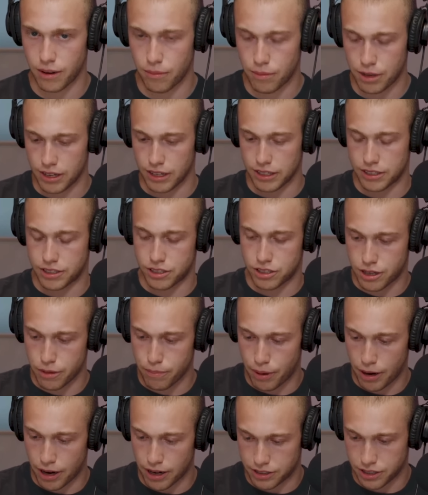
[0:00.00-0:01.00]
I mean, let's
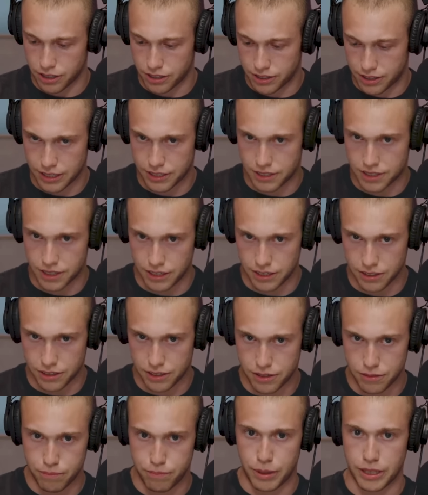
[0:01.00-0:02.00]
compare it to
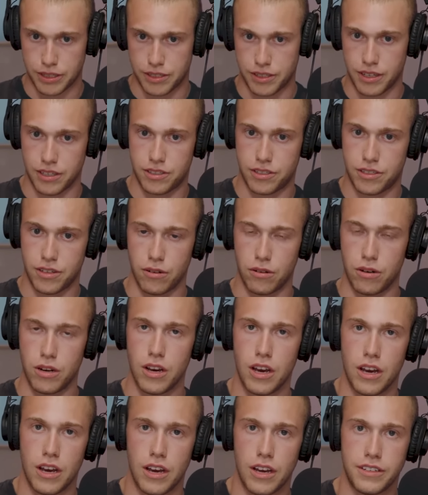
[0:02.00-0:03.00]
Disney's business. So
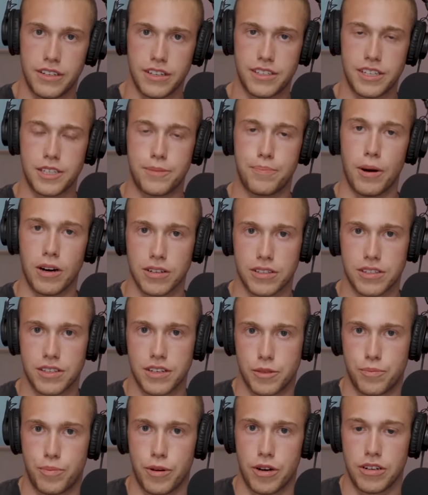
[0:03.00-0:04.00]
Disney's Parks and
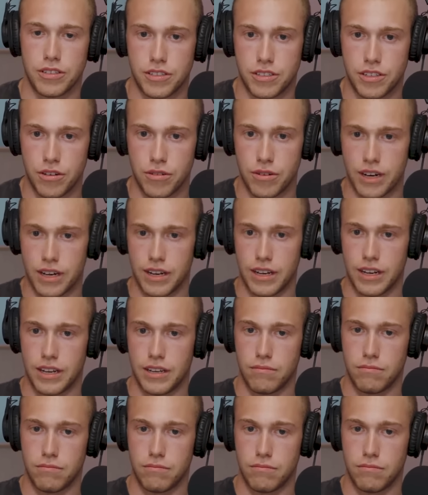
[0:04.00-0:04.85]
Experiences unit